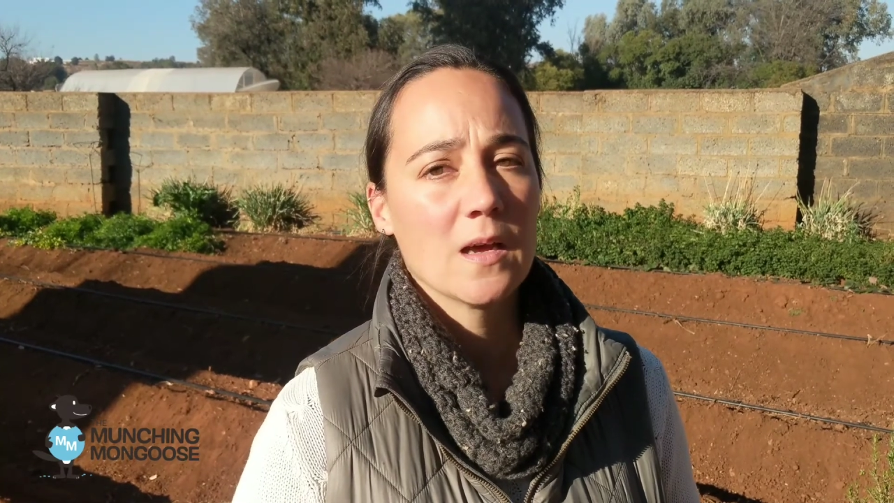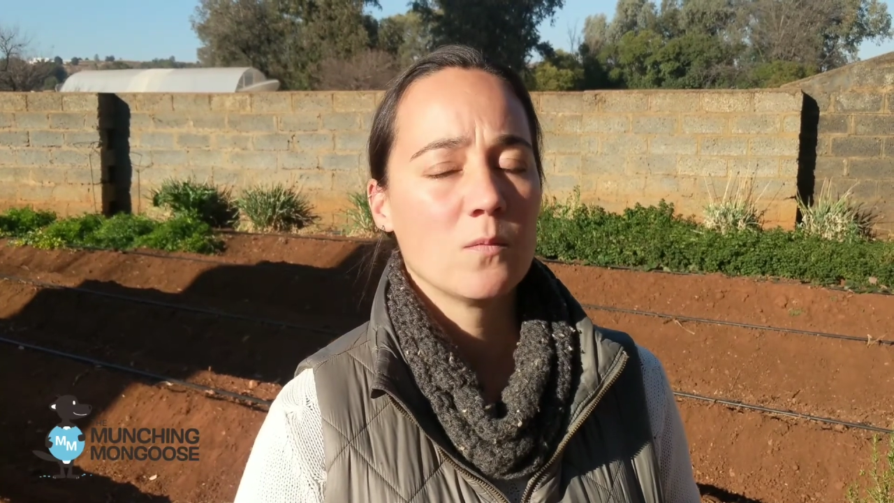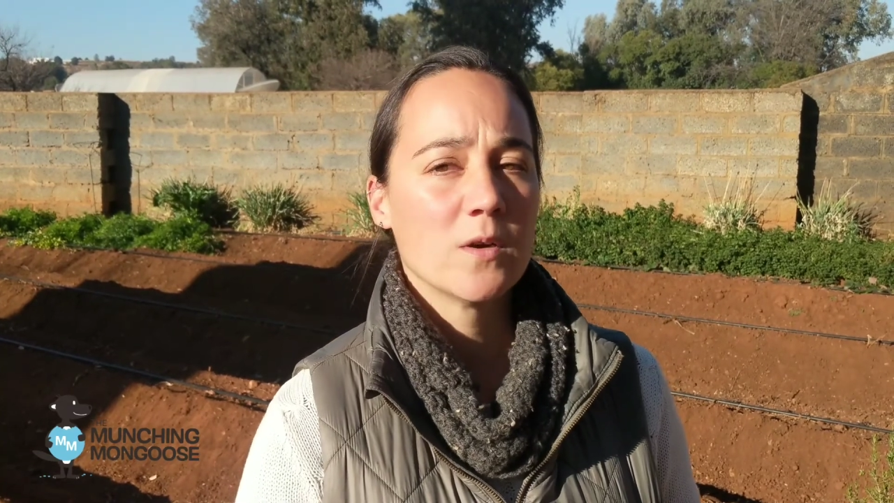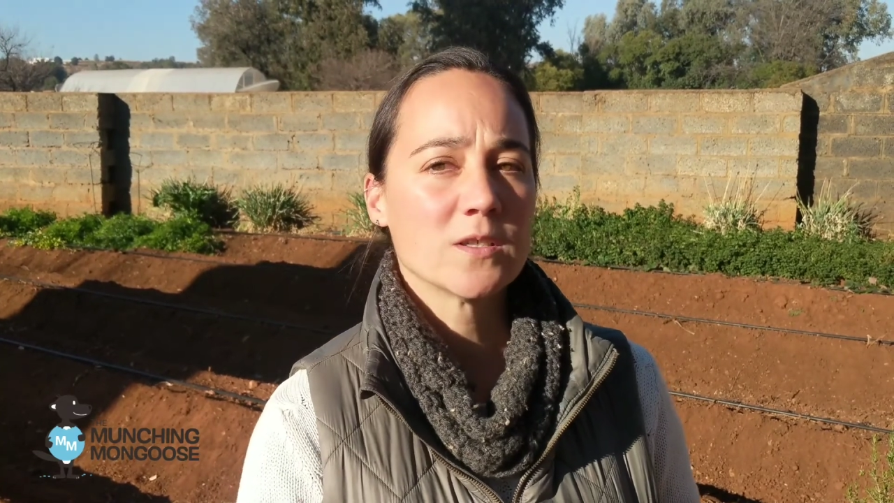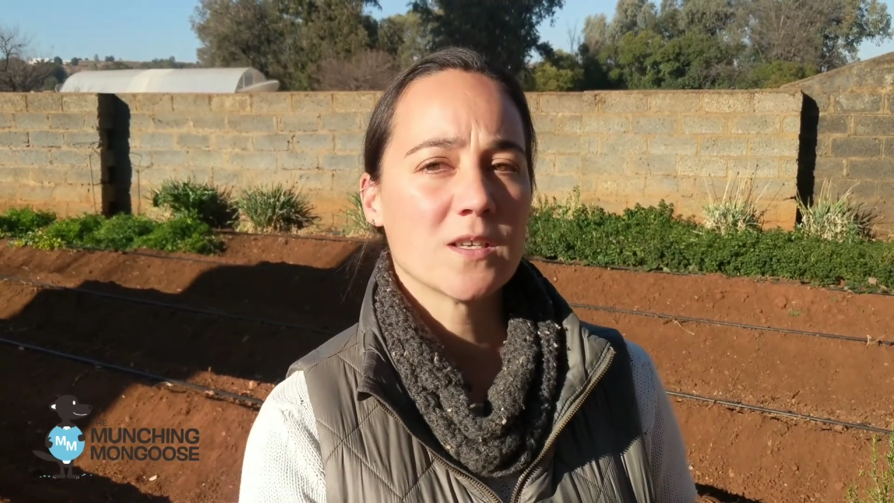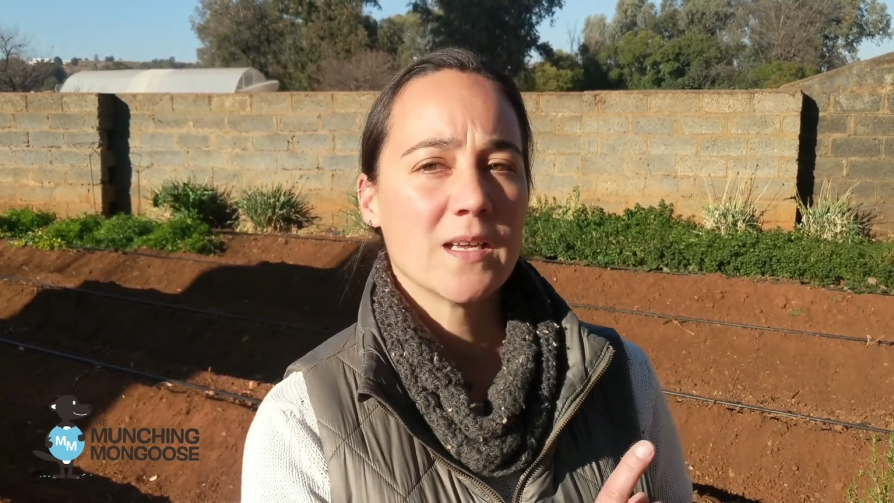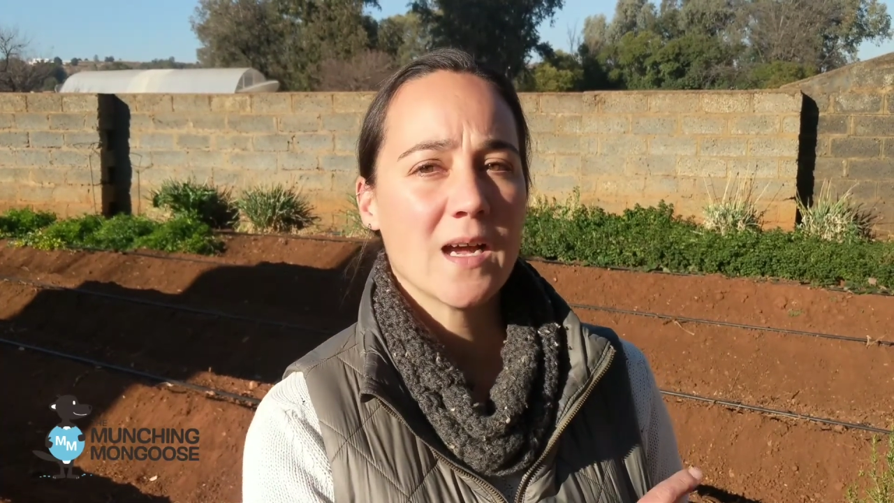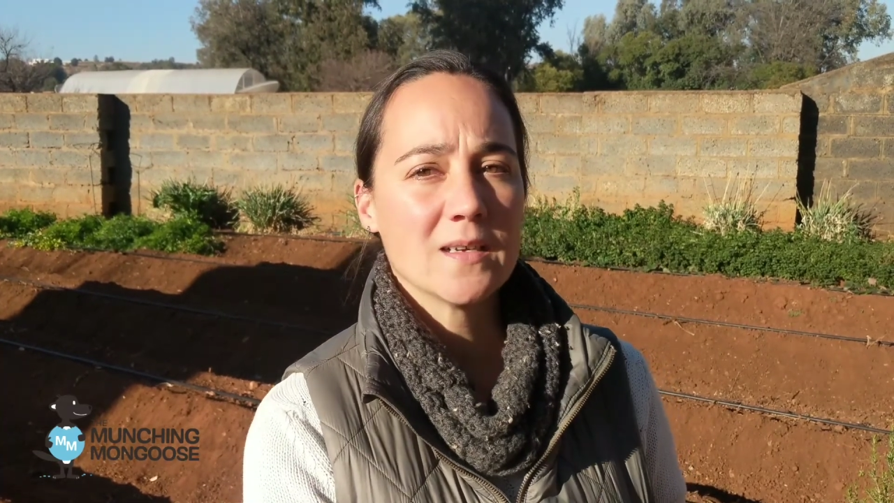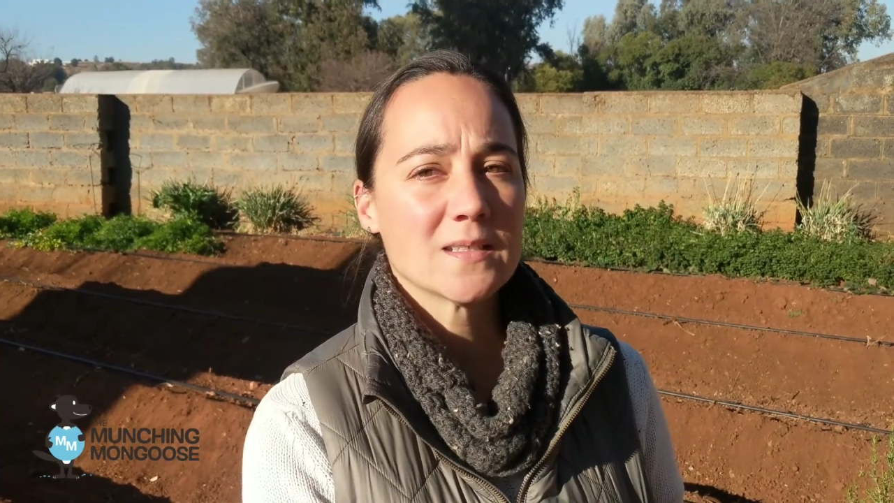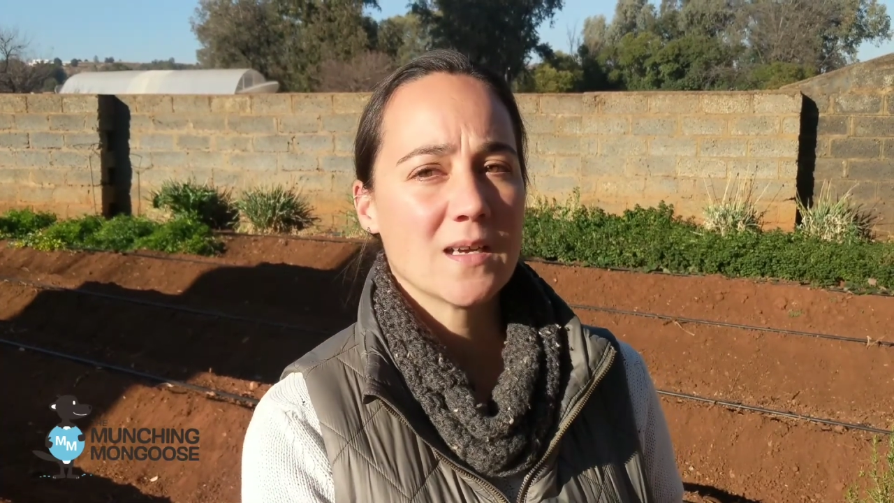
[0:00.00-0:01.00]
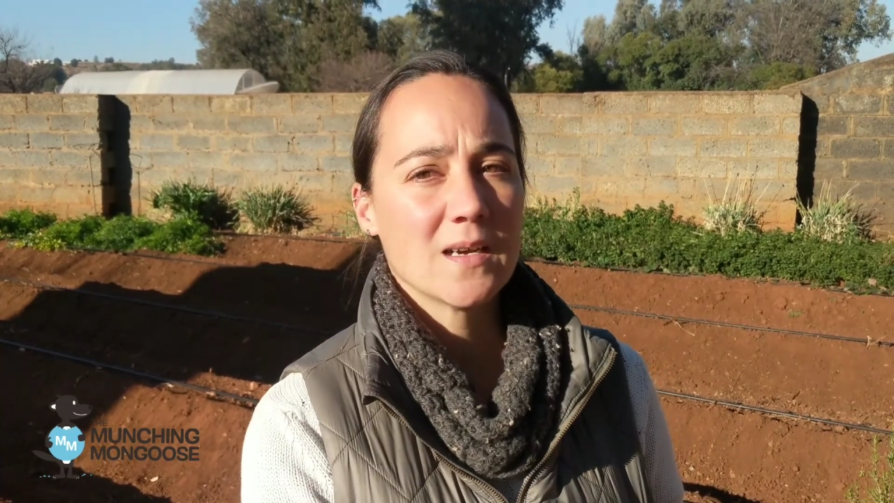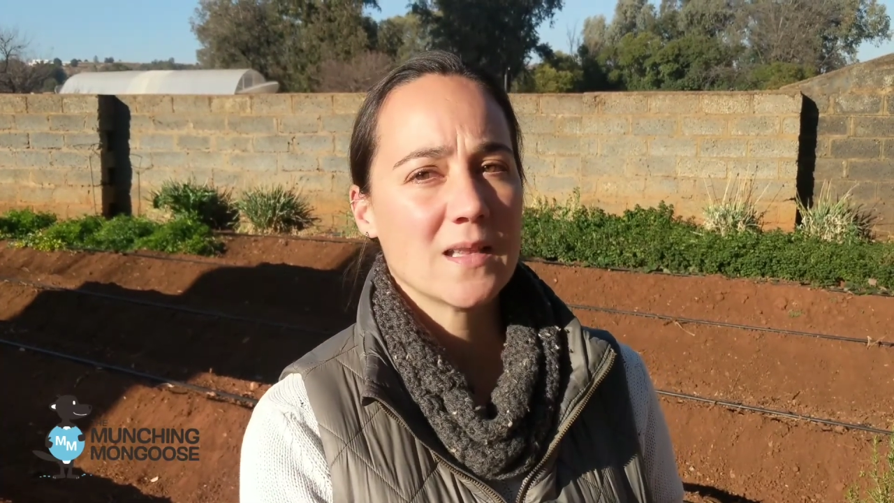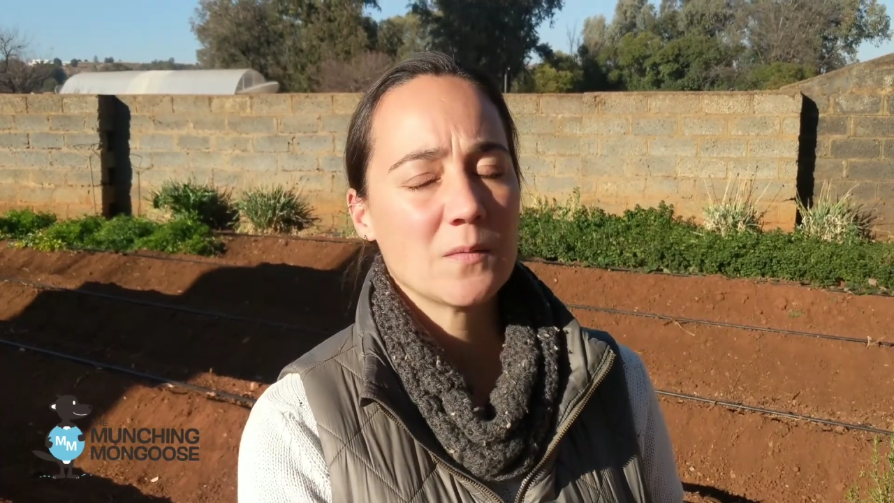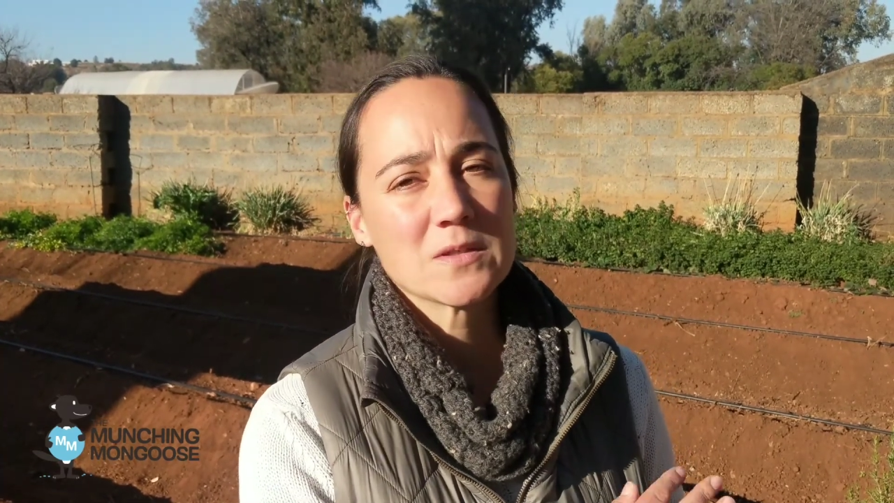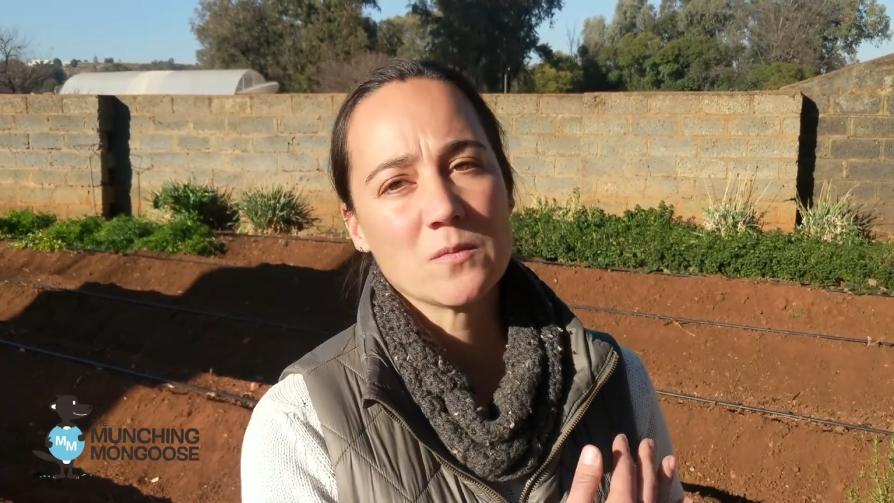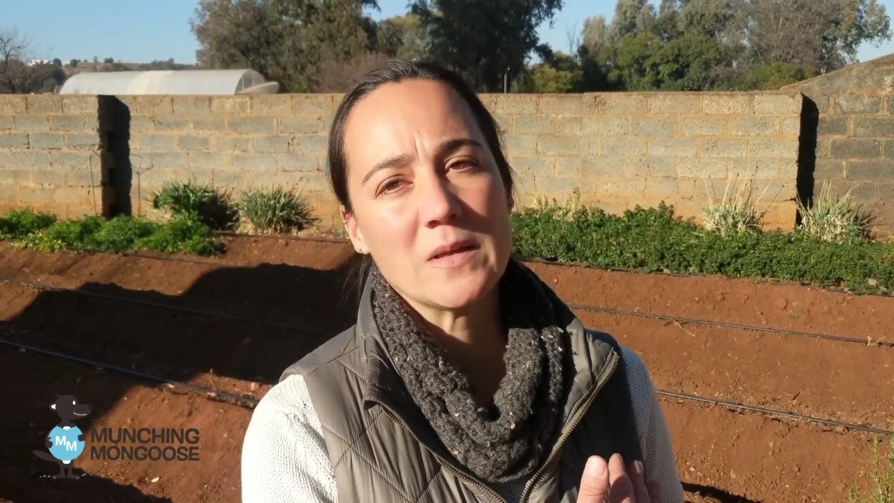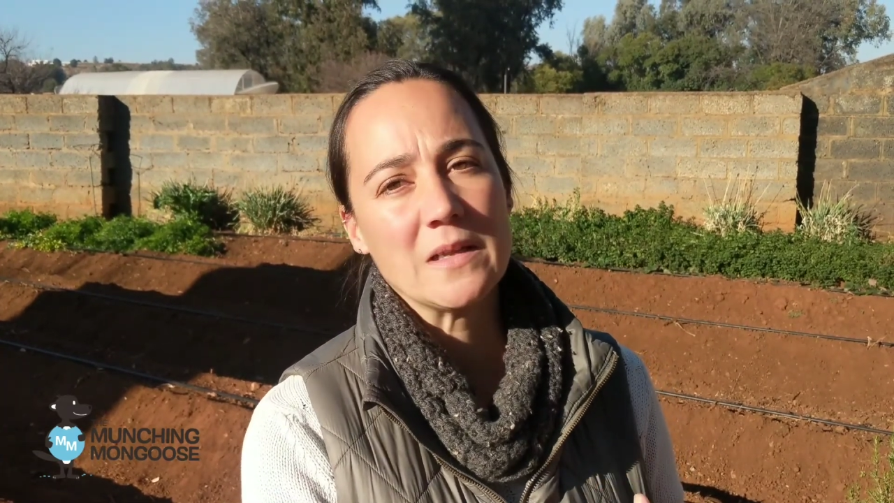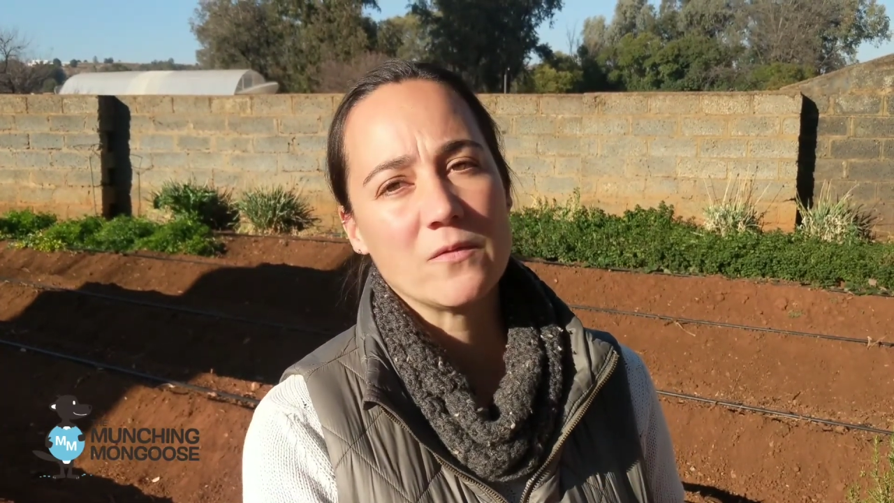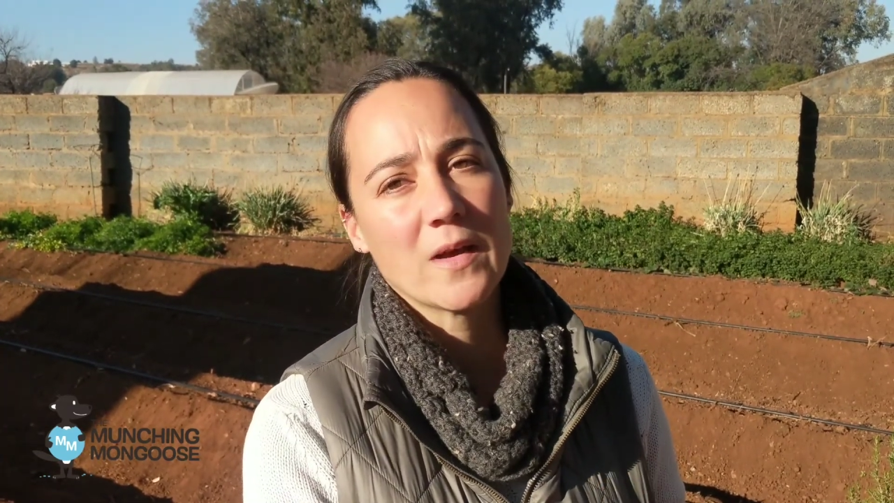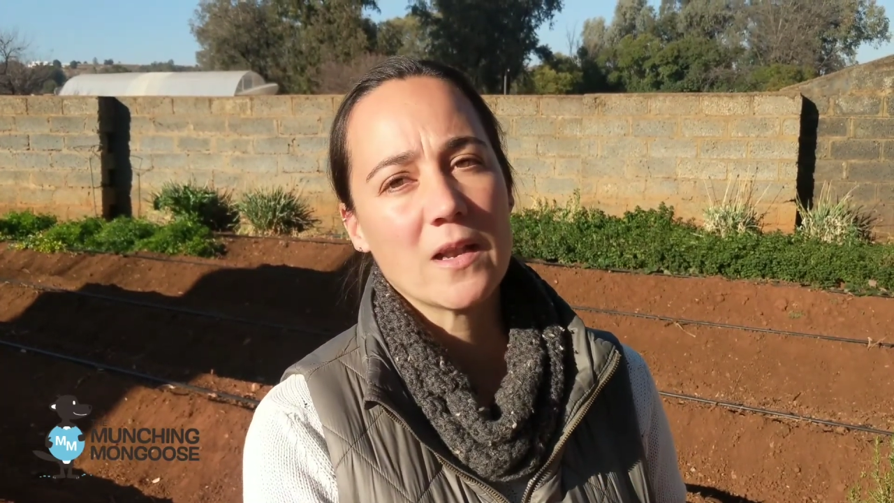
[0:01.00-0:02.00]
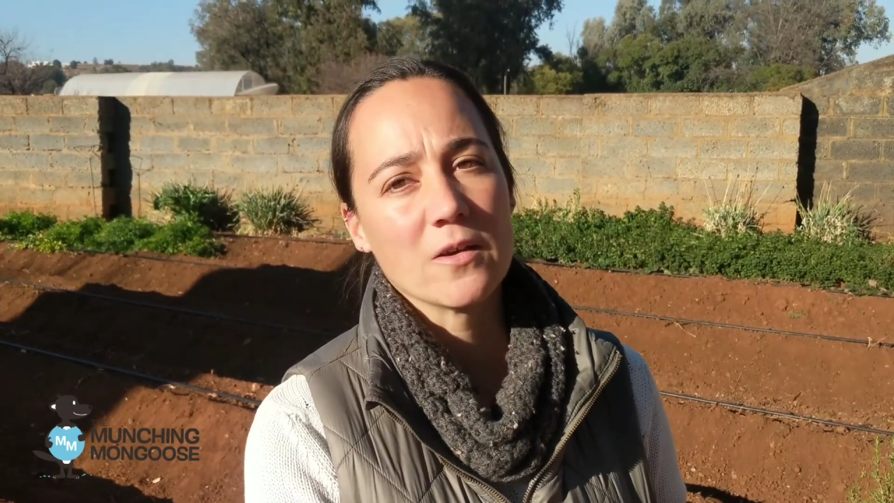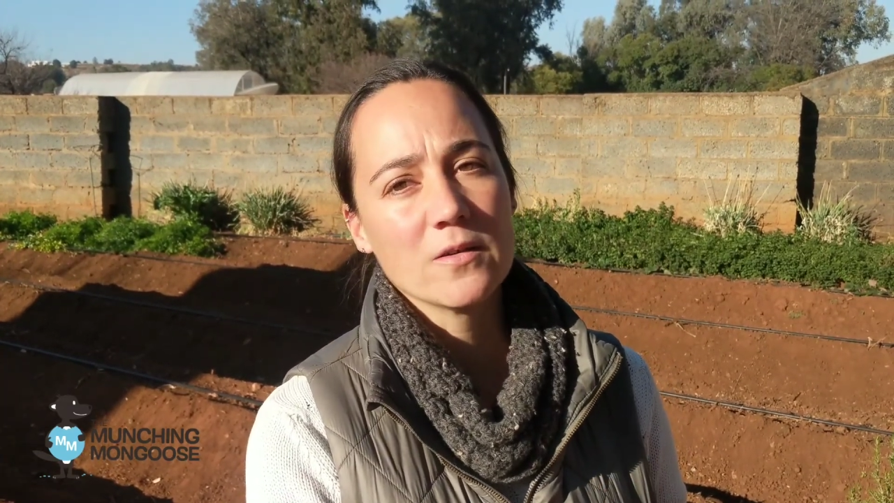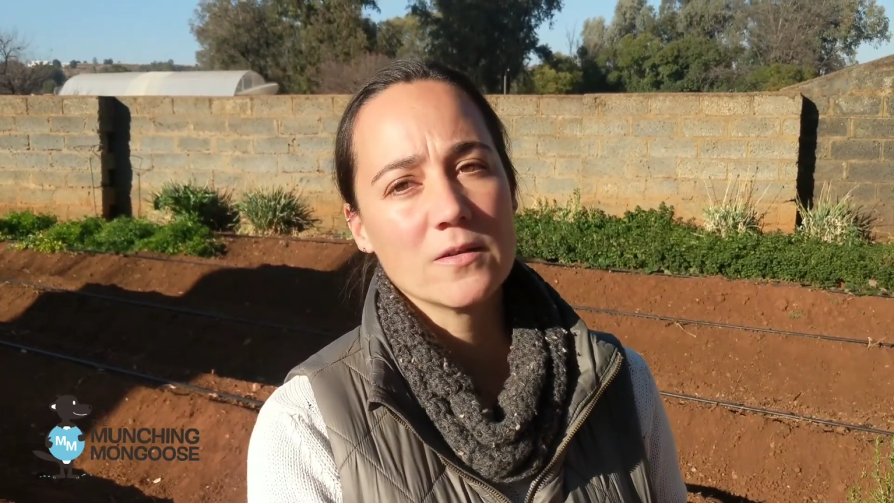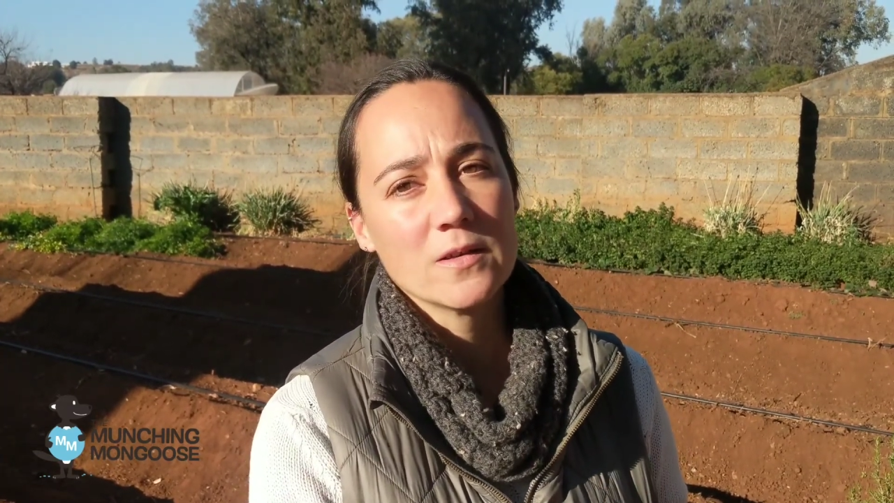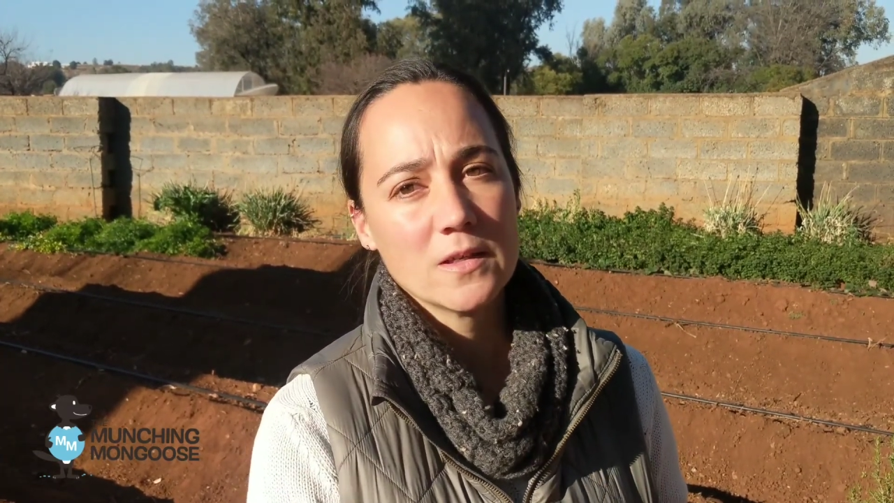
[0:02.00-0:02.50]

whereas on the outside that was completely fallow.